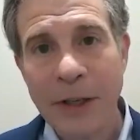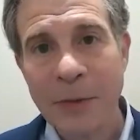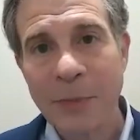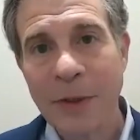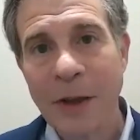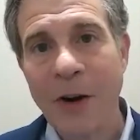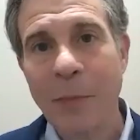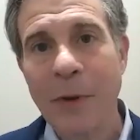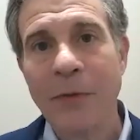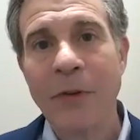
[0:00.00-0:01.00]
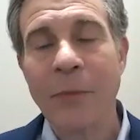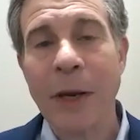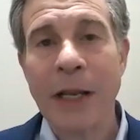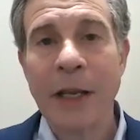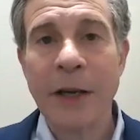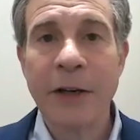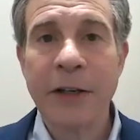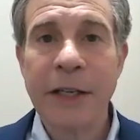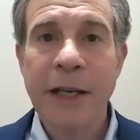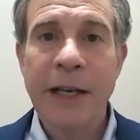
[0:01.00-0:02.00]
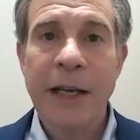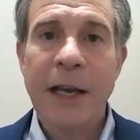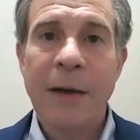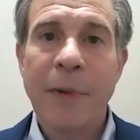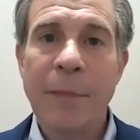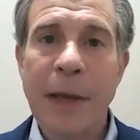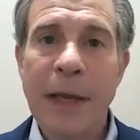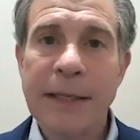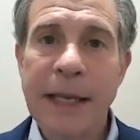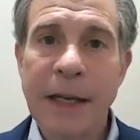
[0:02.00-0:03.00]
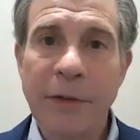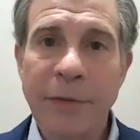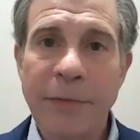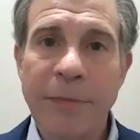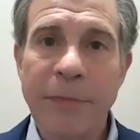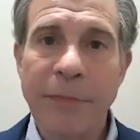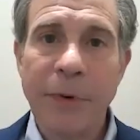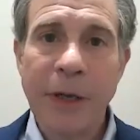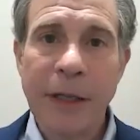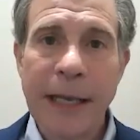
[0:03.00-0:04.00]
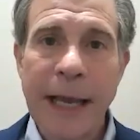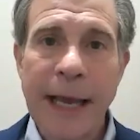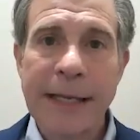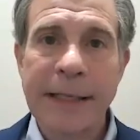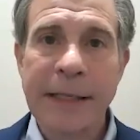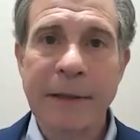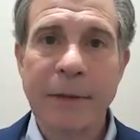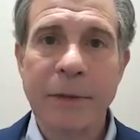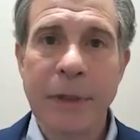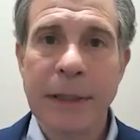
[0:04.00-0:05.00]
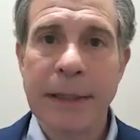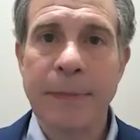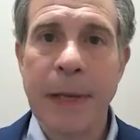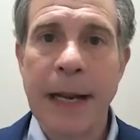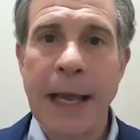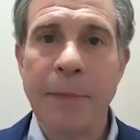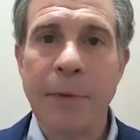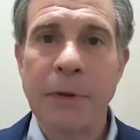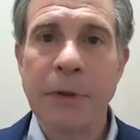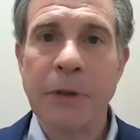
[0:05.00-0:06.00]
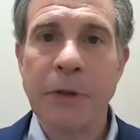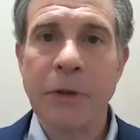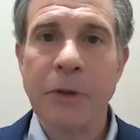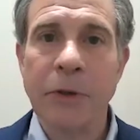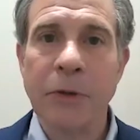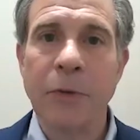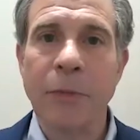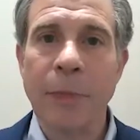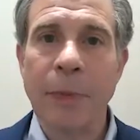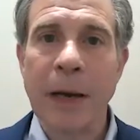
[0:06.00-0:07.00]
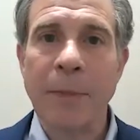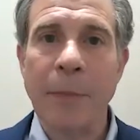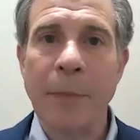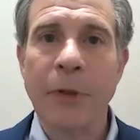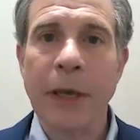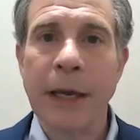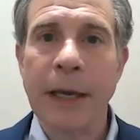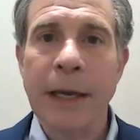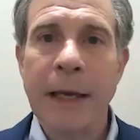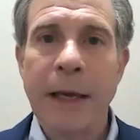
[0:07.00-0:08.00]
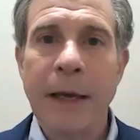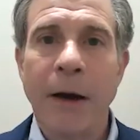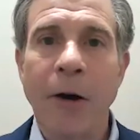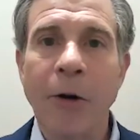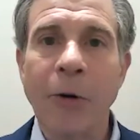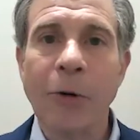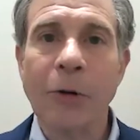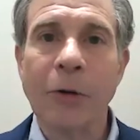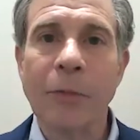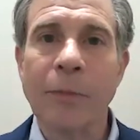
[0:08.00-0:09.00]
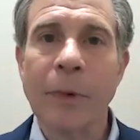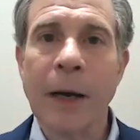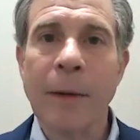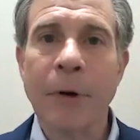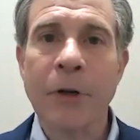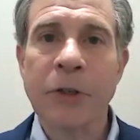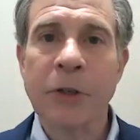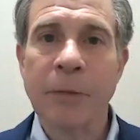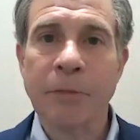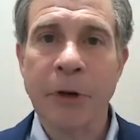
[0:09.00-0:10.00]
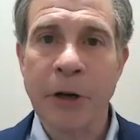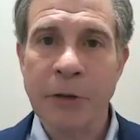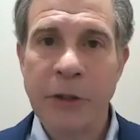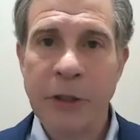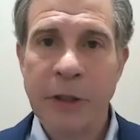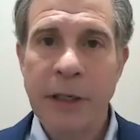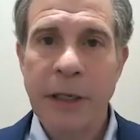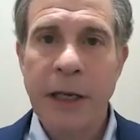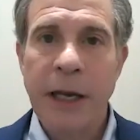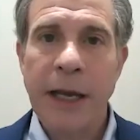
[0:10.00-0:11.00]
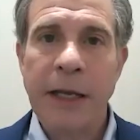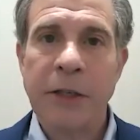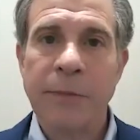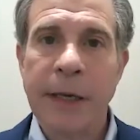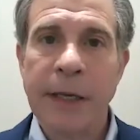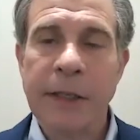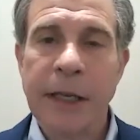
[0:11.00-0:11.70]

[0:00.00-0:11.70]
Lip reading: replacement therapy for many years, but men's health really hasn't been able to come up with a whole person approach to